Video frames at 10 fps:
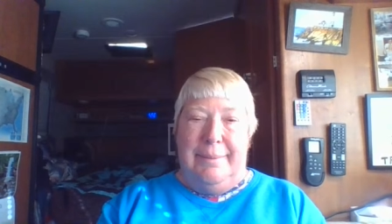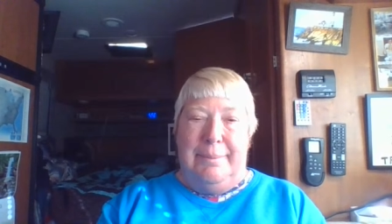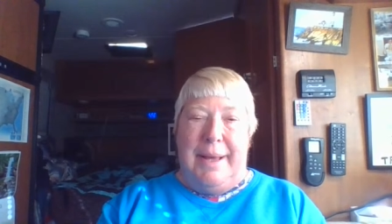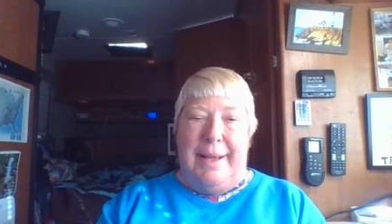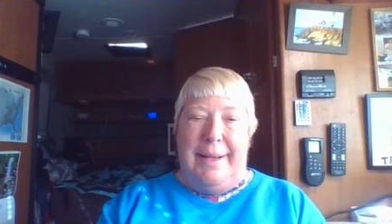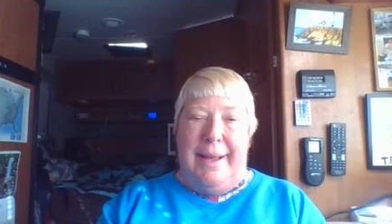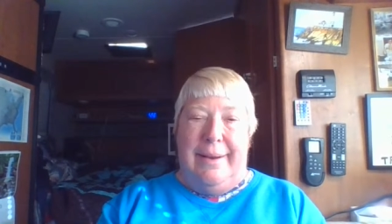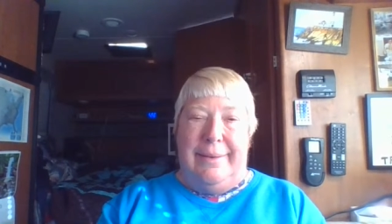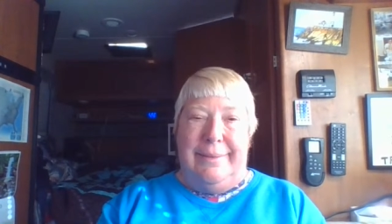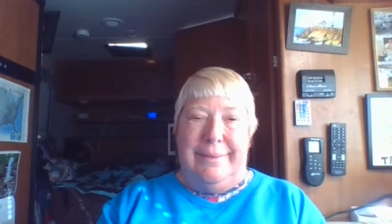Bye
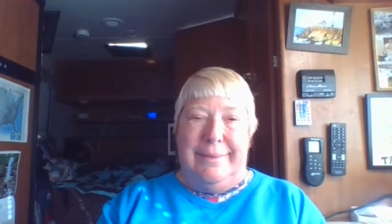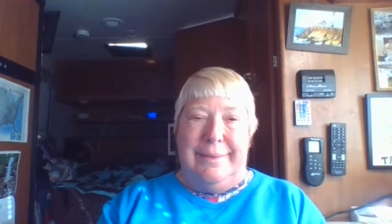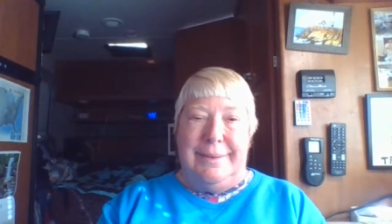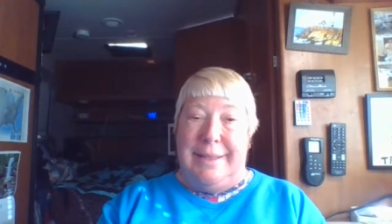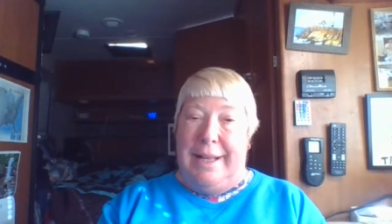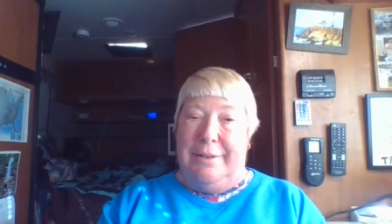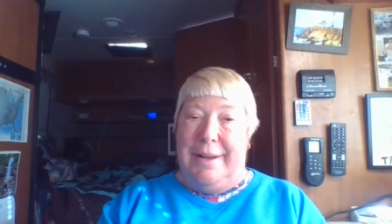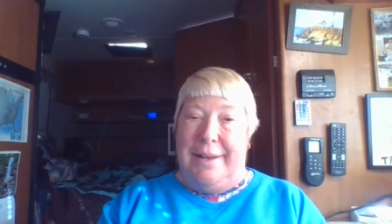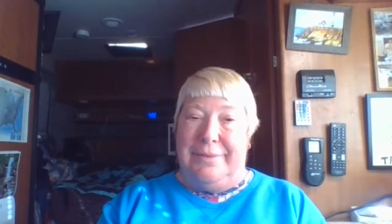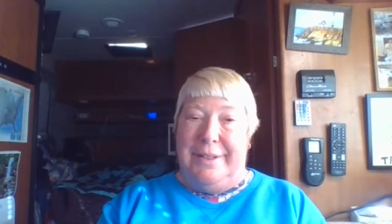now. Stay
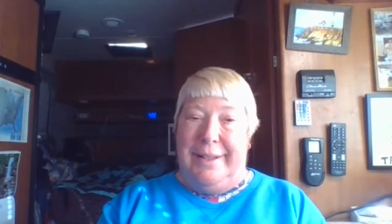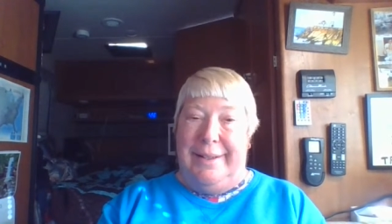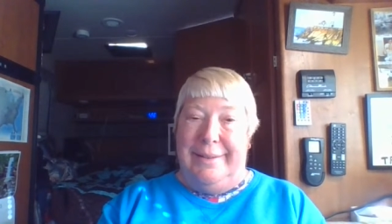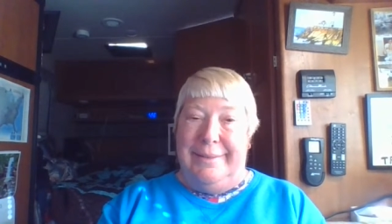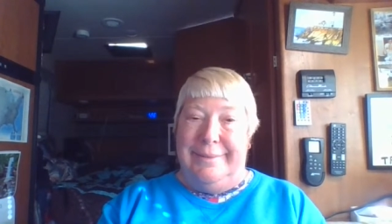crafty.